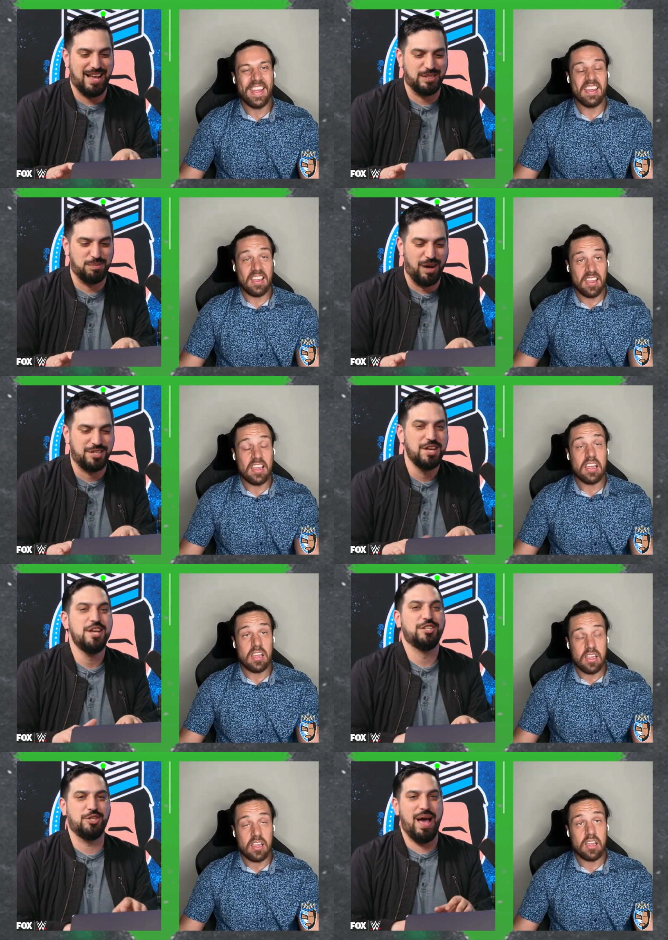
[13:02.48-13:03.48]
Speaker 1: as much.
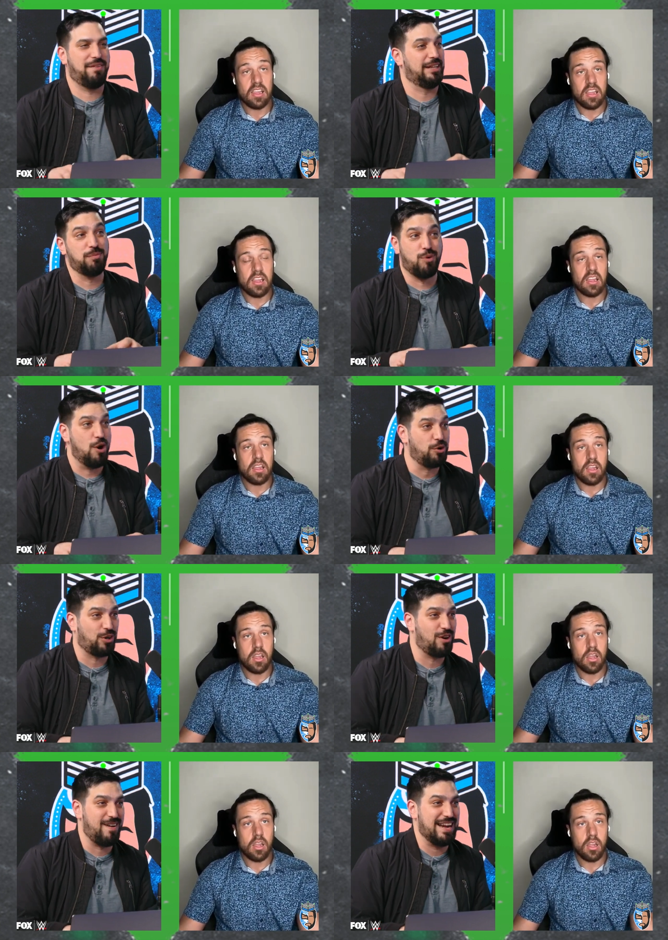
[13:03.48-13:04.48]
Do you have like a
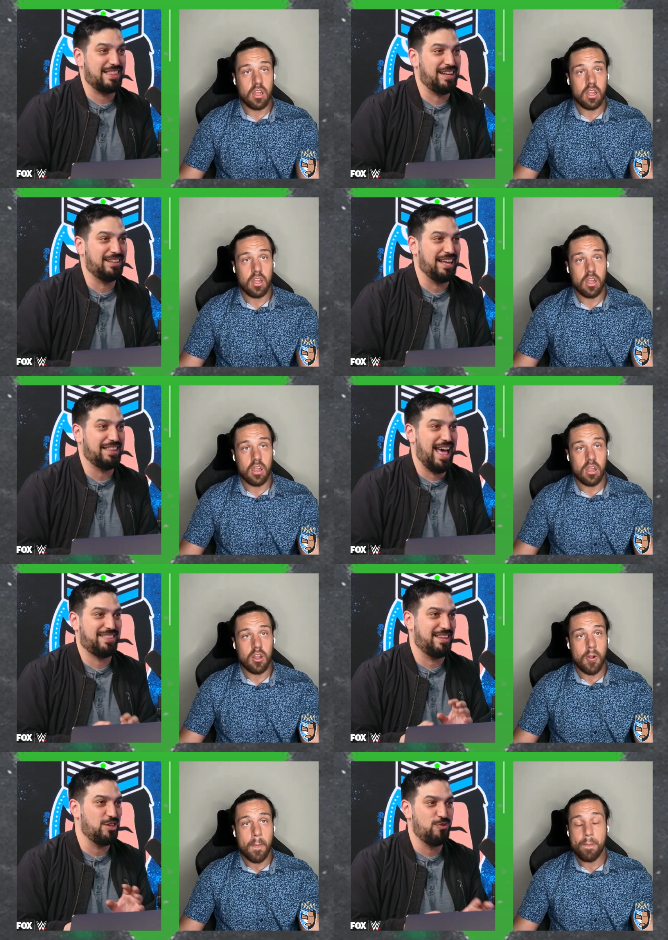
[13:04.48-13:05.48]
broker or anything like that
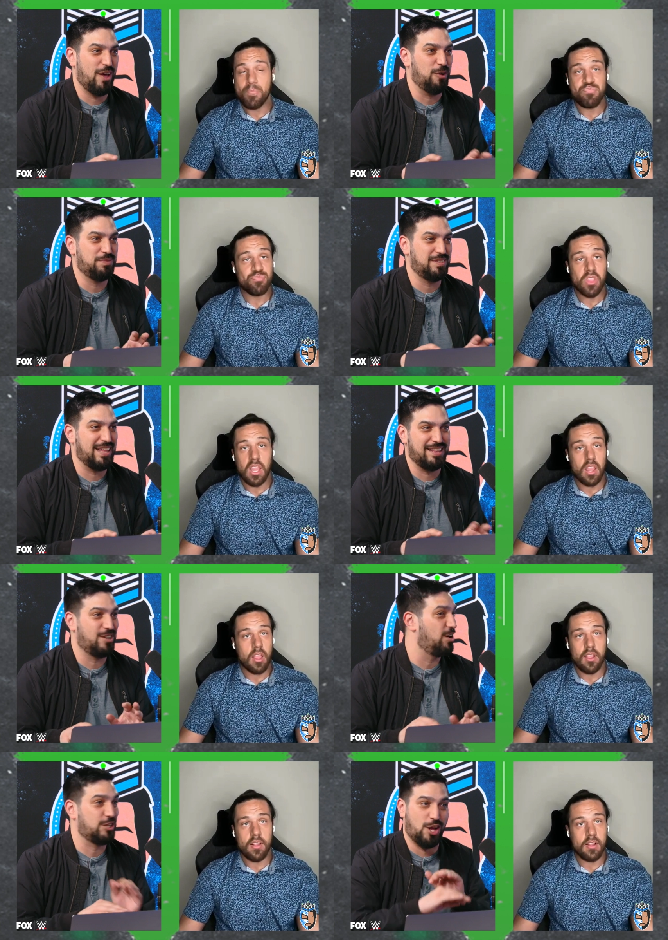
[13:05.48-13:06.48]
that you've helped that
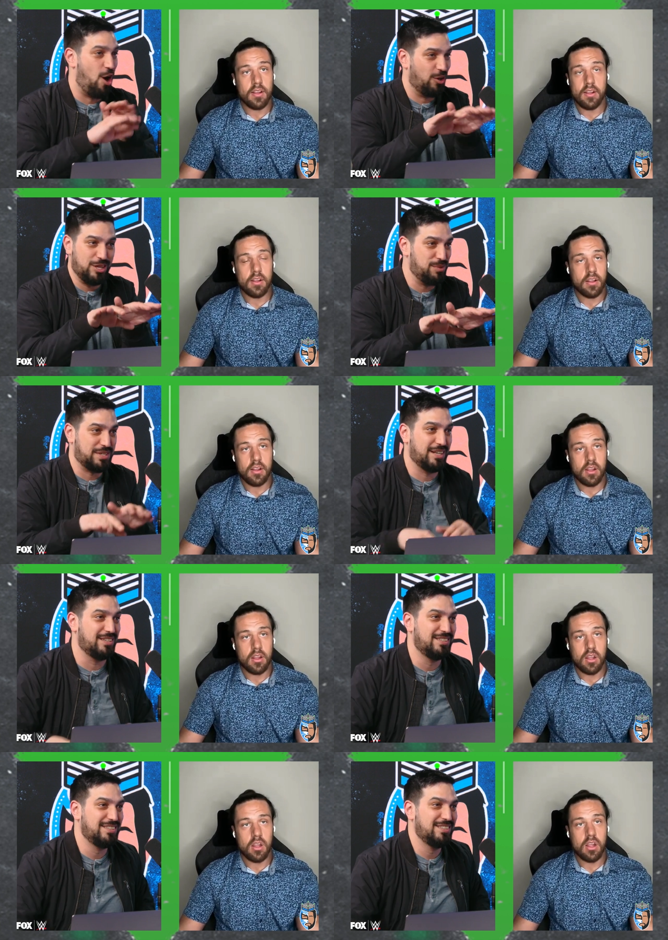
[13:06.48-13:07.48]
or is it all you still?
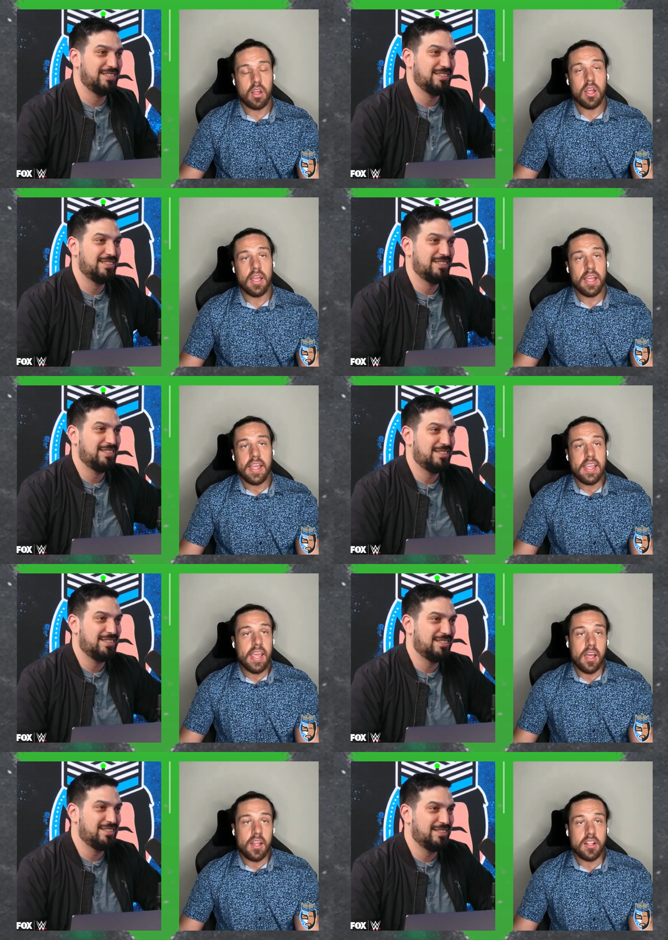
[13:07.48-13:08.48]

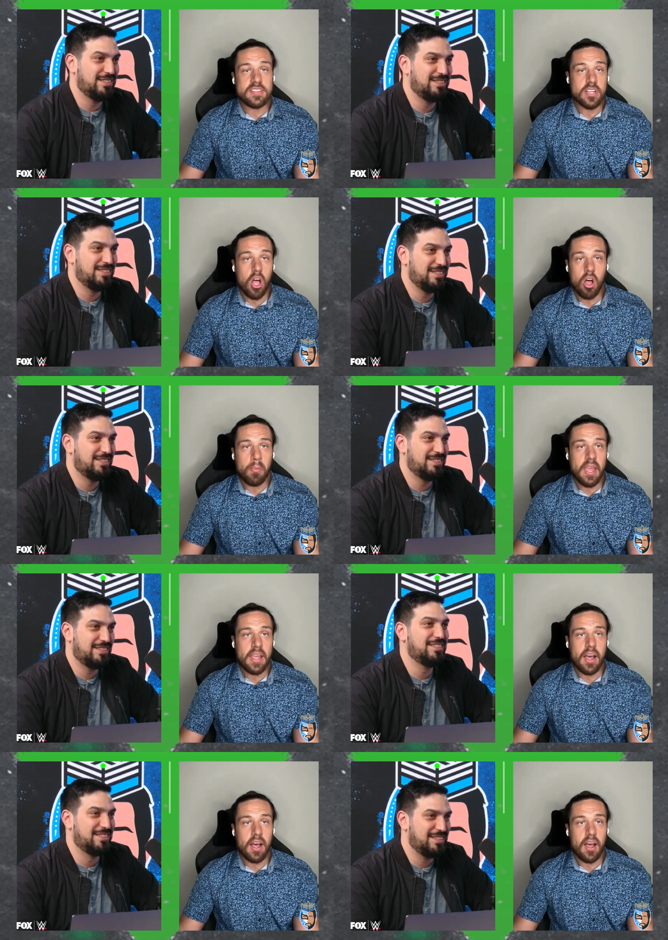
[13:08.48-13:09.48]
Speaker 2: Yeah, still all
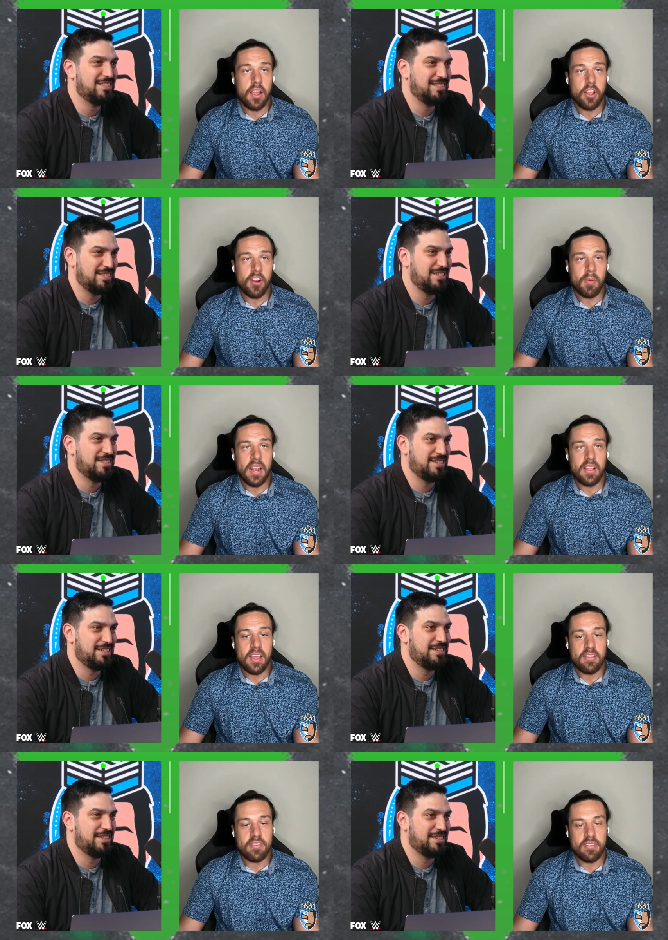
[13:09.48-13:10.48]
me. Uh, you know what I mean?
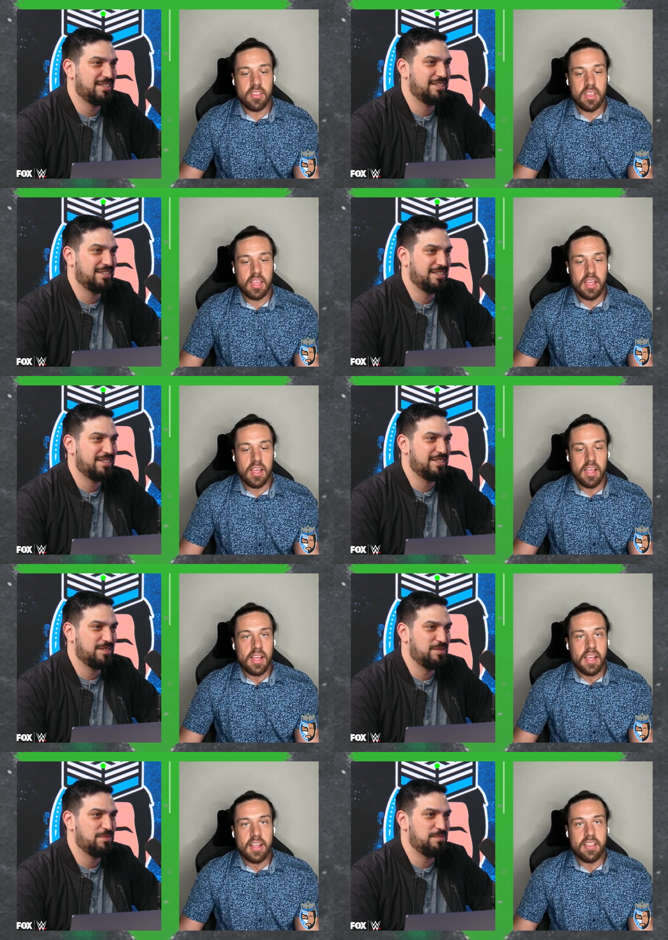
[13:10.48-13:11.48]
it's
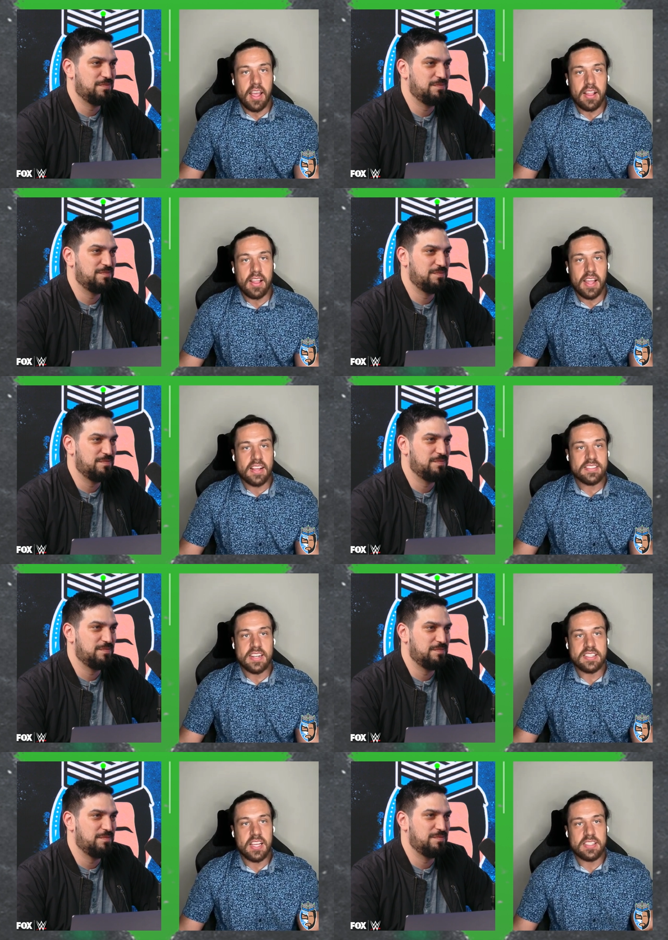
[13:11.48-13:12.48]
it like I
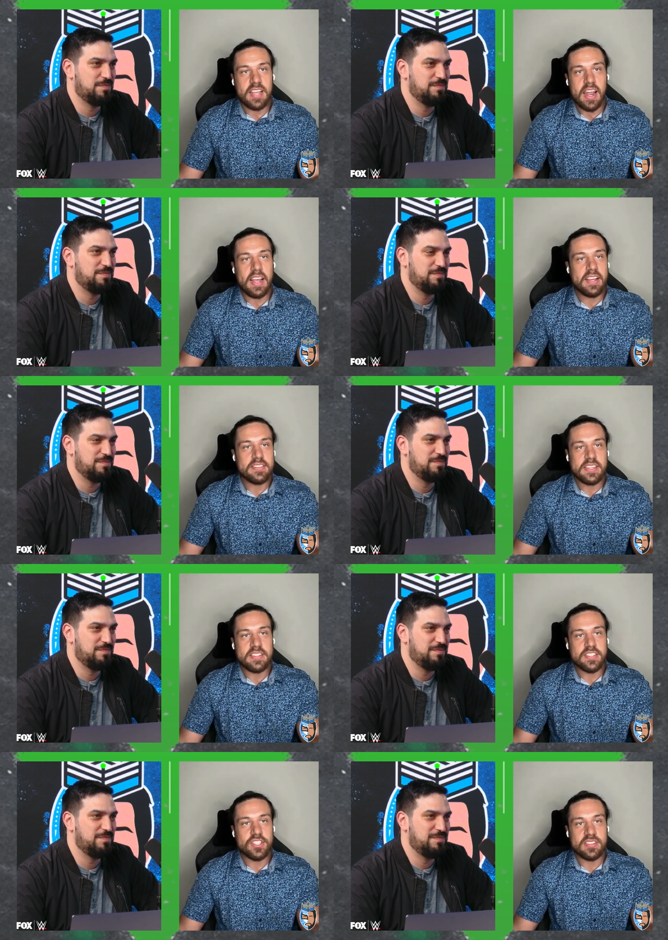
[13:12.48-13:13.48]
said, it's it's kind of easy
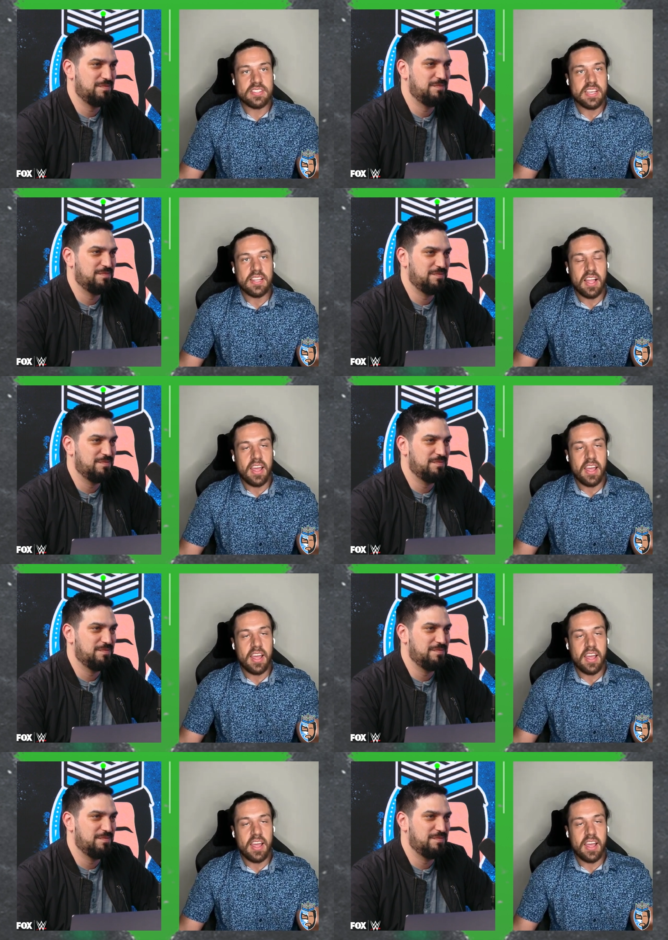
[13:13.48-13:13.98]
to just see